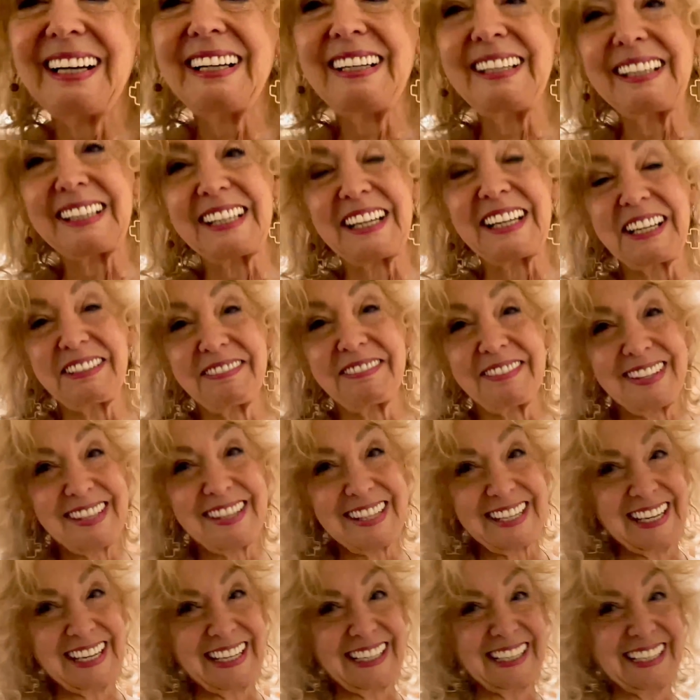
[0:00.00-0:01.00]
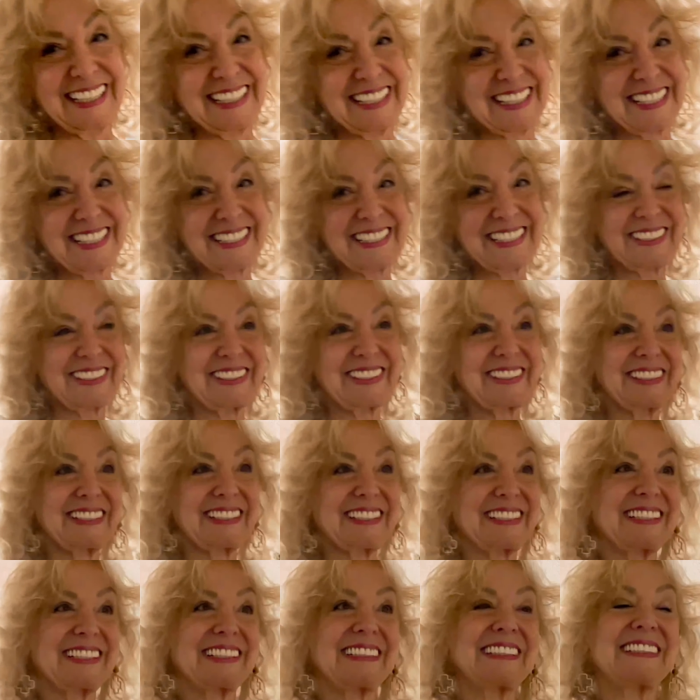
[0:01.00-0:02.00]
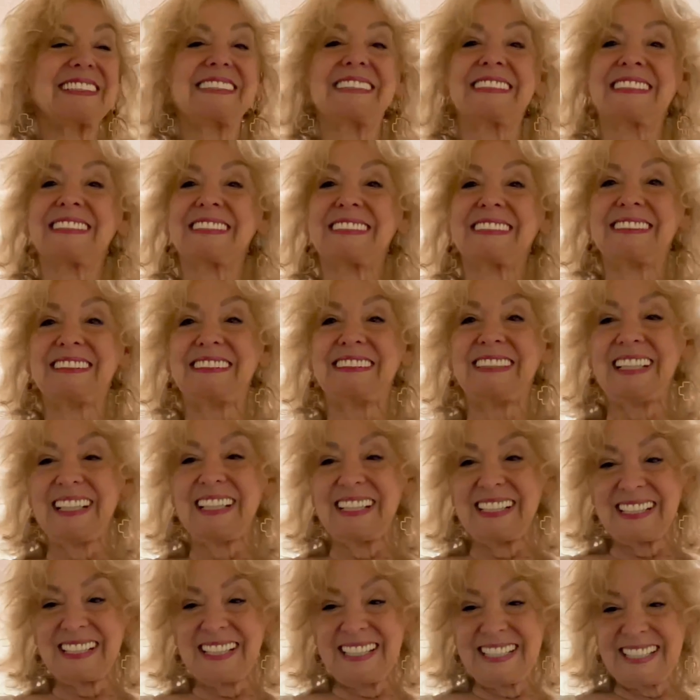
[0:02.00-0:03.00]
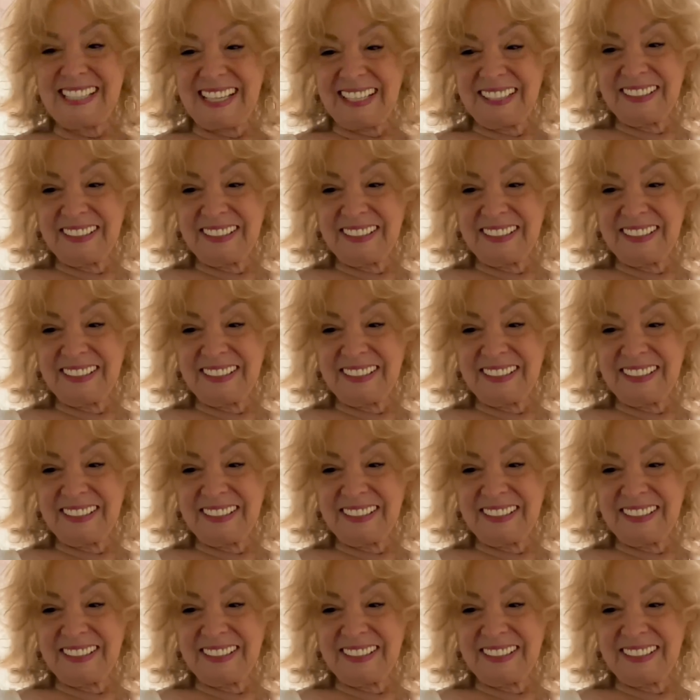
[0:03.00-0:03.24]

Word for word: got me that too. And